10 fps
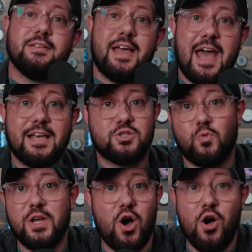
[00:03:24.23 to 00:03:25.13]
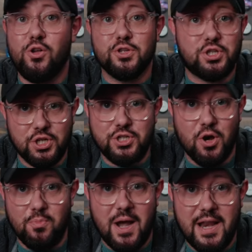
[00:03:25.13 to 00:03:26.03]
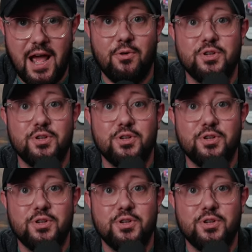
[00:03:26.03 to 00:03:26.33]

as we all should know by now,